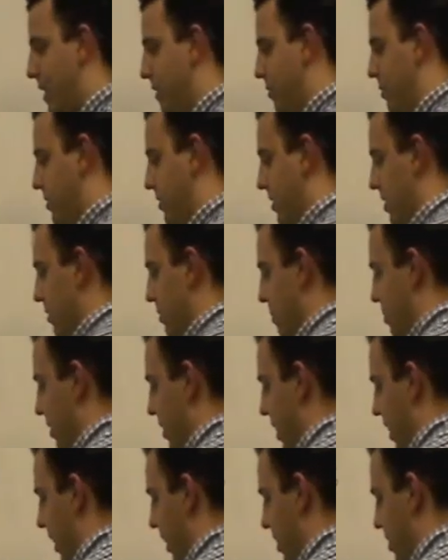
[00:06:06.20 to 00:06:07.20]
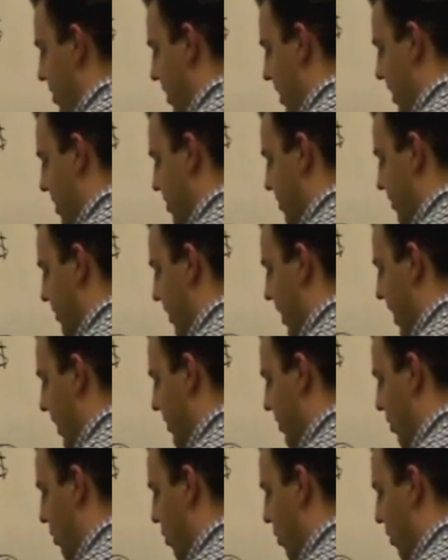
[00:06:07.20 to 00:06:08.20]
every single play. You got to just
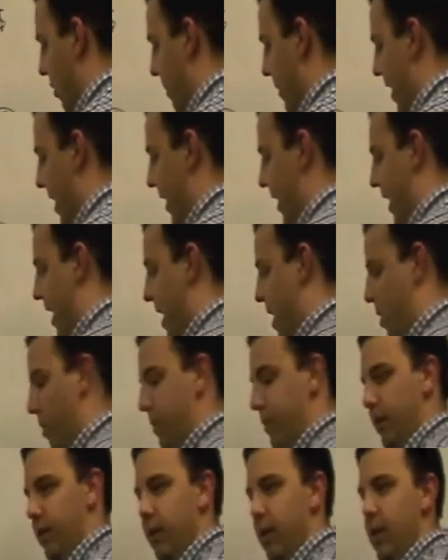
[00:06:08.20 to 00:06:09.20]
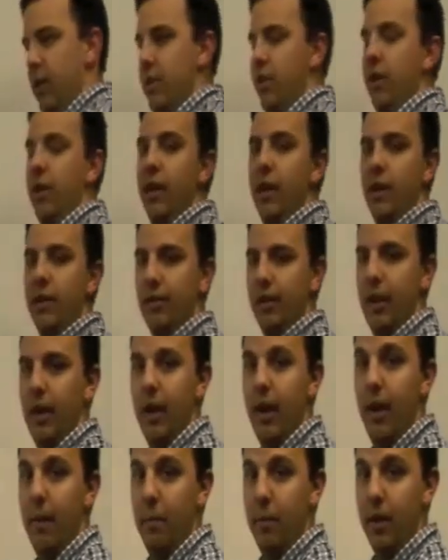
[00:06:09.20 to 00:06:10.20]
knock the quarterback out until he doesn't
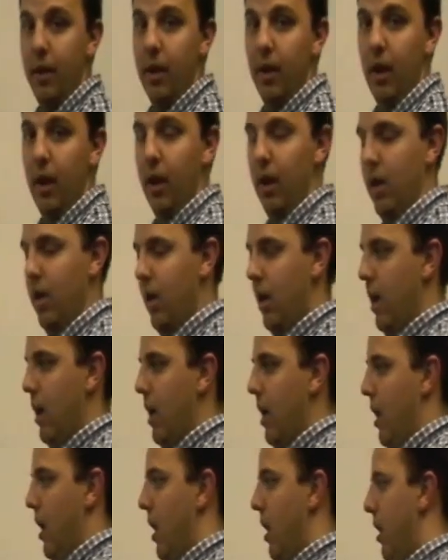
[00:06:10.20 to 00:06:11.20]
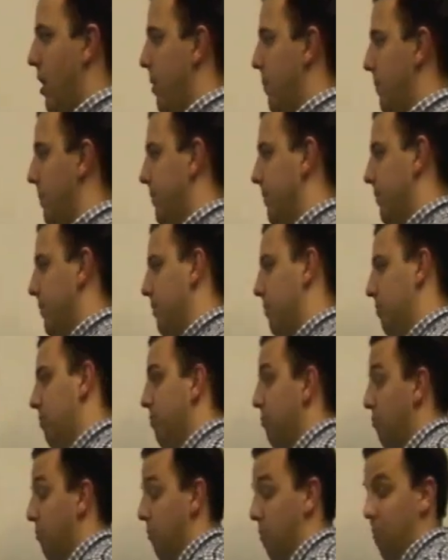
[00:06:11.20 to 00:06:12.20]
get up again.
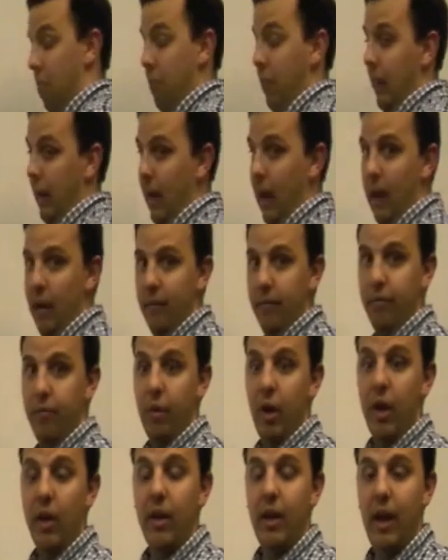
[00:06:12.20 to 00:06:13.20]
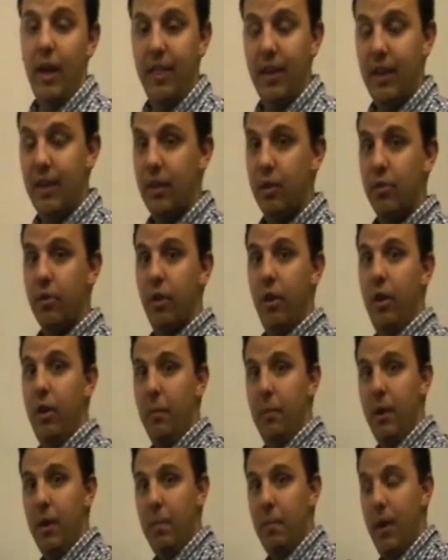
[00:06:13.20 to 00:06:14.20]
Frankly, I think there's a
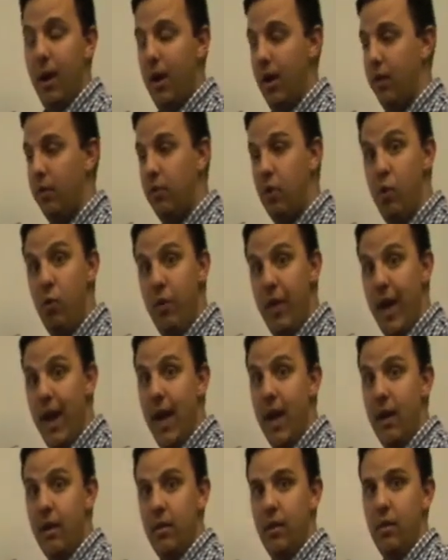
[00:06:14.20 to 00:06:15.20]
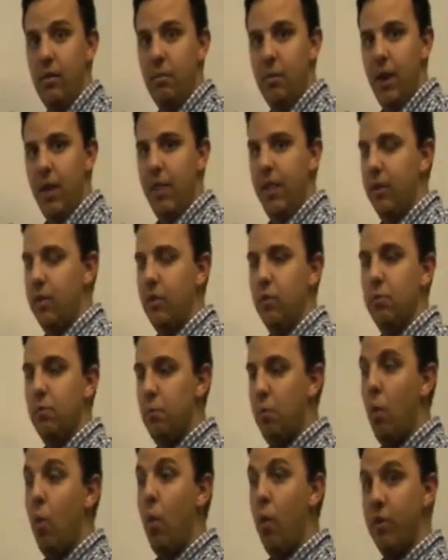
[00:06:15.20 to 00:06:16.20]
little bit of merit to that, but I think there's
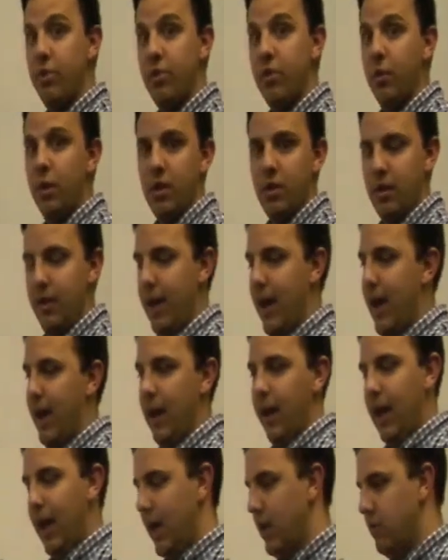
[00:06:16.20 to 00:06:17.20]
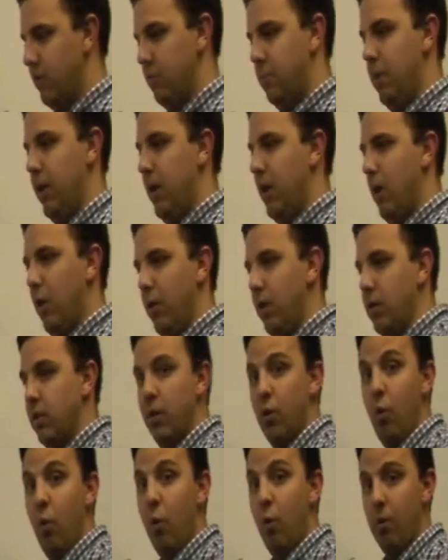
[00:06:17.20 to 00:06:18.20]
more to that. It can't just be go hit the
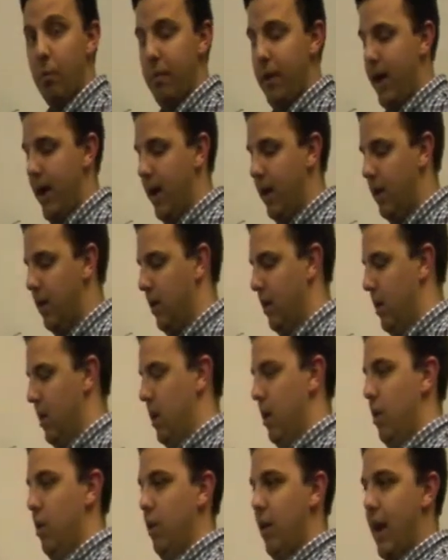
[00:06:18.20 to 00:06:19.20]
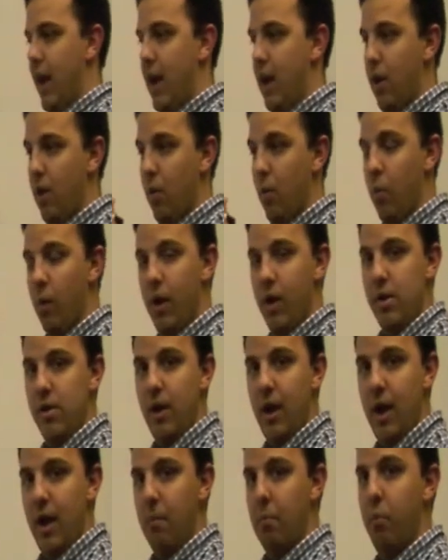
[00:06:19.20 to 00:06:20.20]
quarterback. You got to know where your
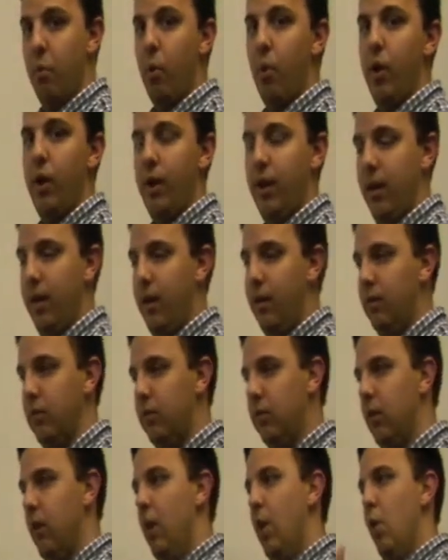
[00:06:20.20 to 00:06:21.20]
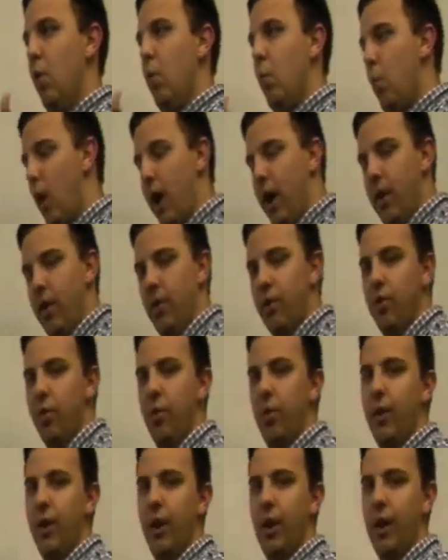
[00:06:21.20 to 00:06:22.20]
aim point is, why you're
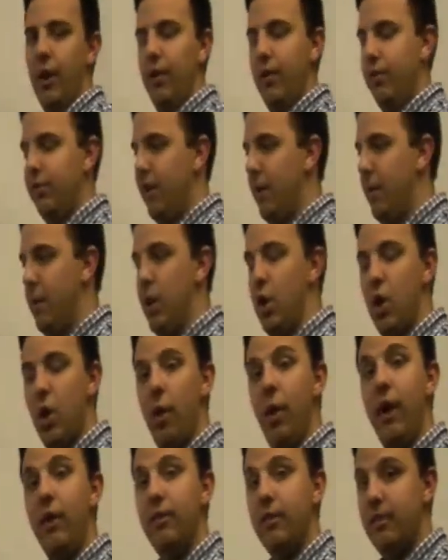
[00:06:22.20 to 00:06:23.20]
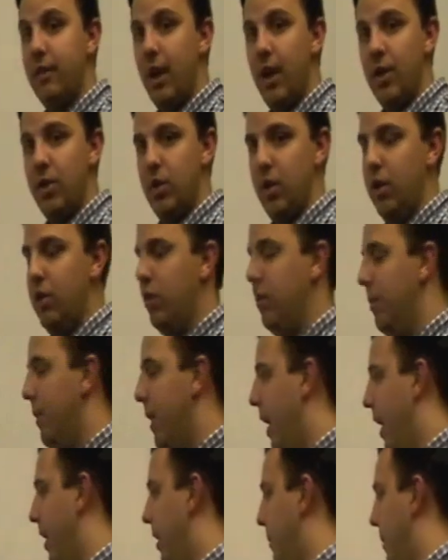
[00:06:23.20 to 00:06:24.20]
doing it. There's got to be no hesitation in your
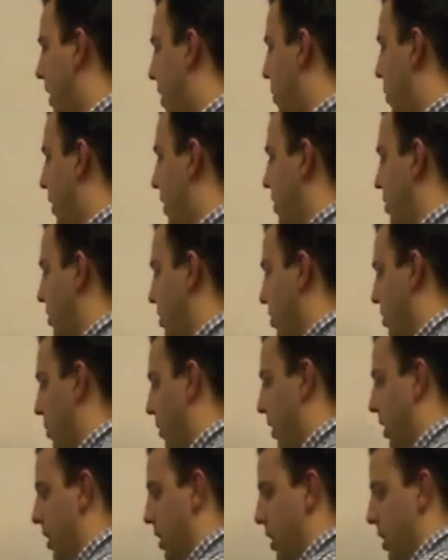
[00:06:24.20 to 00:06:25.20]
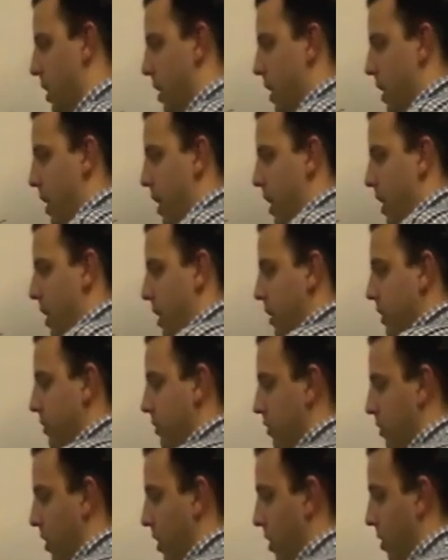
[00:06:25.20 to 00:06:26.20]
mind about what you're doing.
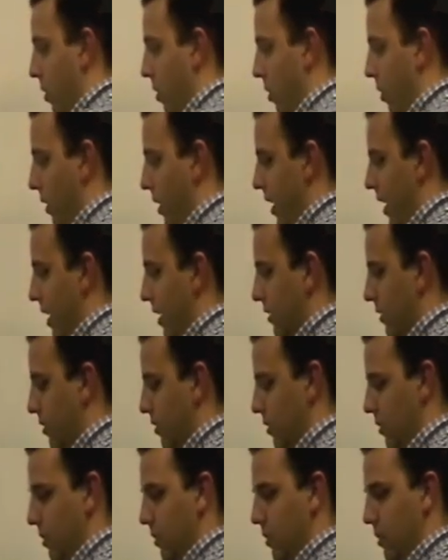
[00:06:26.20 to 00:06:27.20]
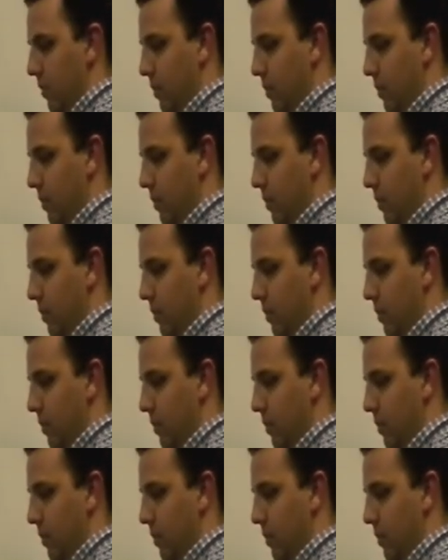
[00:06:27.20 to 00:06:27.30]
So it's,